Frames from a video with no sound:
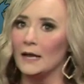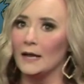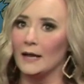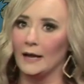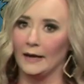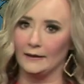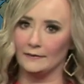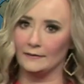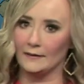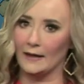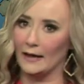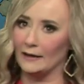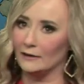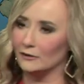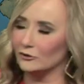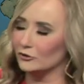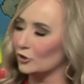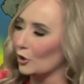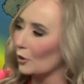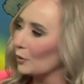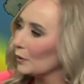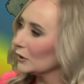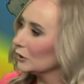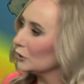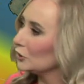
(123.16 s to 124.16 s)
and that is
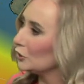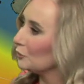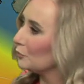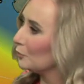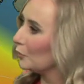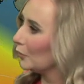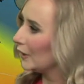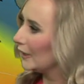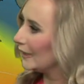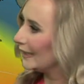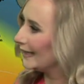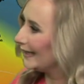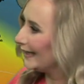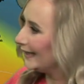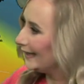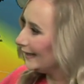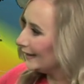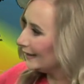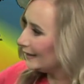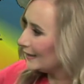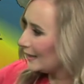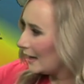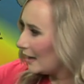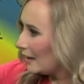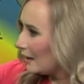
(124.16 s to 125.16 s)
going to bring
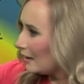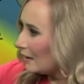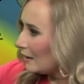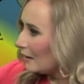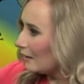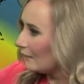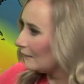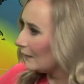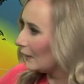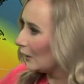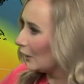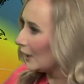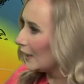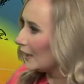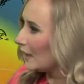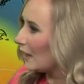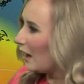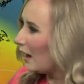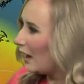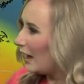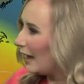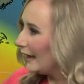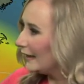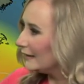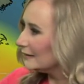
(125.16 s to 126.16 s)
in very
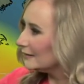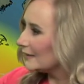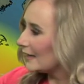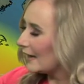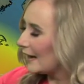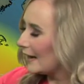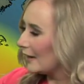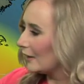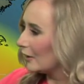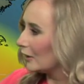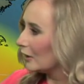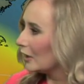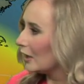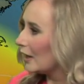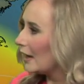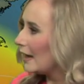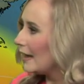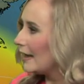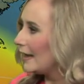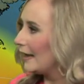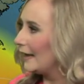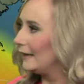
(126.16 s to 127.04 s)
hot air,